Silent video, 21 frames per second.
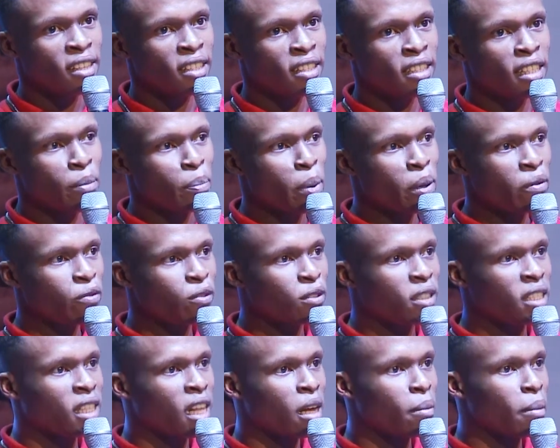the painful
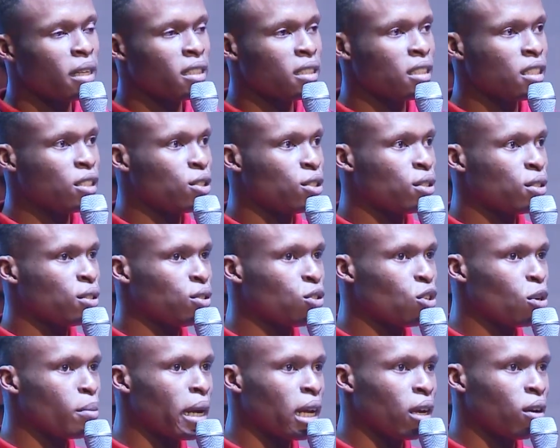thing about this
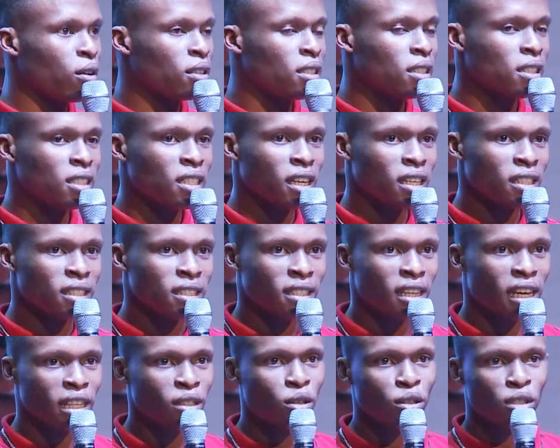job I got is that
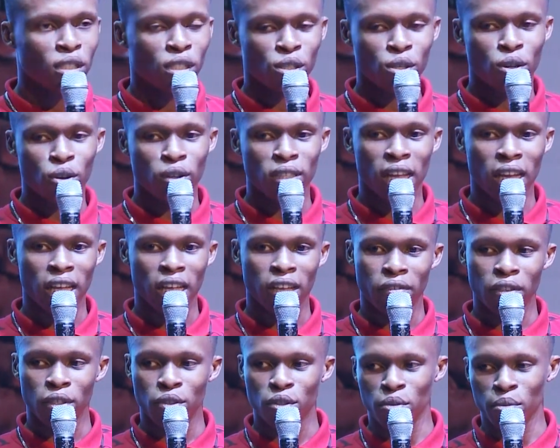I thought it's God that gave
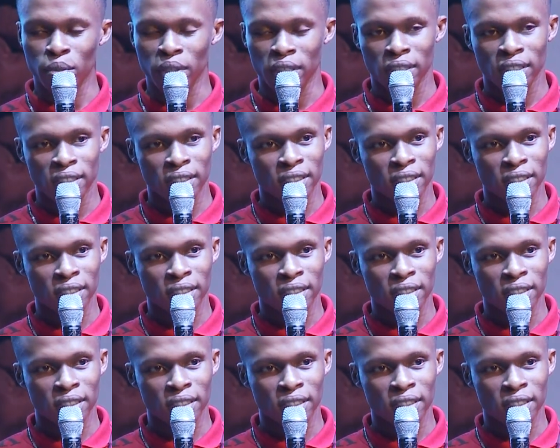it to me.